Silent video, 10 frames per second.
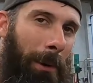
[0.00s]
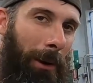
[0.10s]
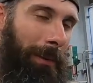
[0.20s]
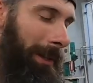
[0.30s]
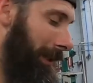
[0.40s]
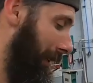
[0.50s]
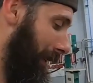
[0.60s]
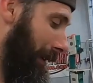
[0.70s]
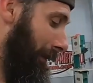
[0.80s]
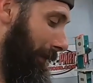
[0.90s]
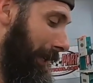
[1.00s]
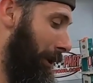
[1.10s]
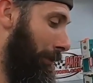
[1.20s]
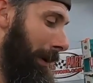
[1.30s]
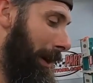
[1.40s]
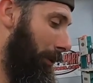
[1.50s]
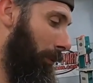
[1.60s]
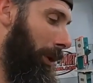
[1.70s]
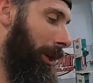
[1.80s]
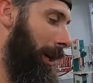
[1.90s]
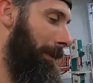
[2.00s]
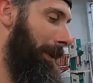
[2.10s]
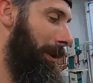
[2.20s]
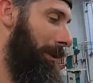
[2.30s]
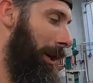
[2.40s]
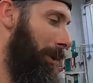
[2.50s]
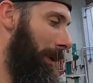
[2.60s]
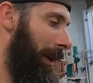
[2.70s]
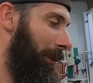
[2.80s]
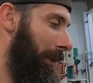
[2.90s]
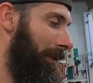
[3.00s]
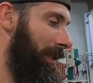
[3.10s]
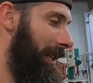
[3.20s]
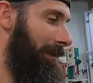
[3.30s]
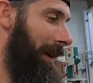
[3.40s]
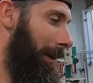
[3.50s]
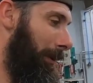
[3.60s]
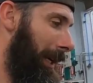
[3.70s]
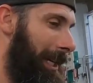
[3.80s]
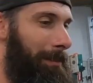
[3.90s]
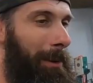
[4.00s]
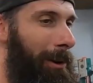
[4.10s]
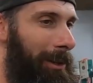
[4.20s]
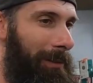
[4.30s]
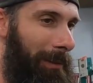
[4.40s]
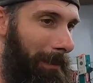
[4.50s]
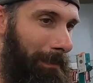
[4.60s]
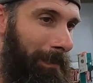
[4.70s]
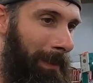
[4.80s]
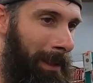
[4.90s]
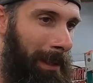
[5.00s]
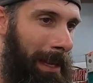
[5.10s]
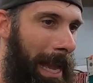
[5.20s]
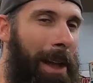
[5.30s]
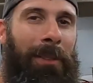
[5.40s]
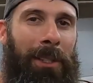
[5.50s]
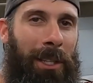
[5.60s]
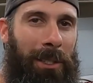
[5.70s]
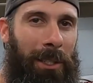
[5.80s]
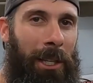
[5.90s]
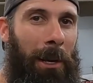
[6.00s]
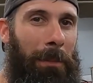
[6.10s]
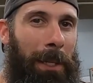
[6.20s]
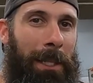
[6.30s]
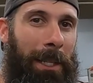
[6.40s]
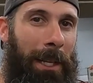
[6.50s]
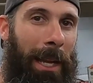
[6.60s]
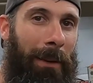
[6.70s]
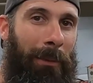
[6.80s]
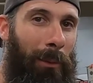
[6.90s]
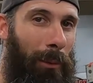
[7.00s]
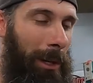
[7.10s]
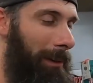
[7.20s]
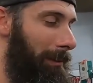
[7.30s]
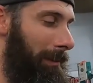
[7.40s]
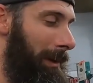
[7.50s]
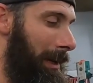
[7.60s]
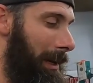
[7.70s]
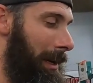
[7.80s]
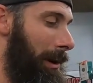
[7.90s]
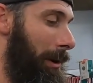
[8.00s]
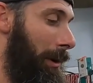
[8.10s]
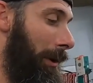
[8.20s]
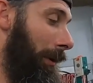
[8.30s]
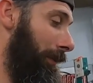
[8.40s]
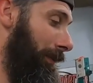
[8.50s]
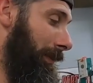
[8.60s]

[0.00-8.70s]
perfect. Don't matter what company you go with. We've seen fiberglass parts from half a dozen companies, and every one of them are,